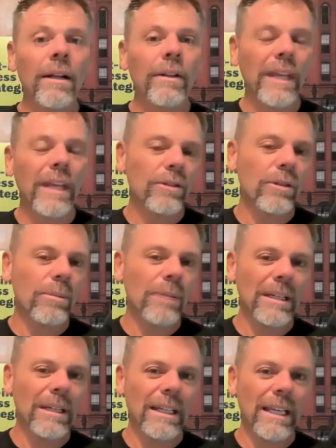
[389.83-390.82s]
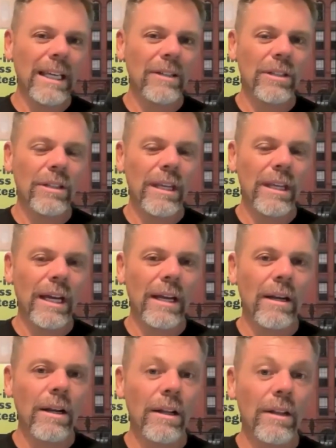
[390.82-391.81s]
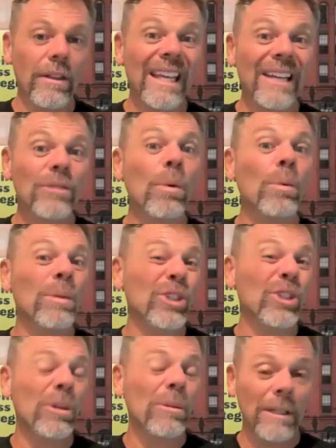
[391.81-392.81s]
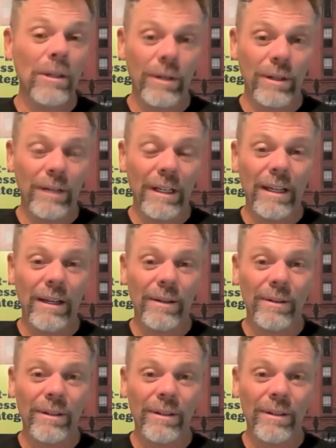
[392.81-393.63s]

that should be an indication that that's what we should be doing right now.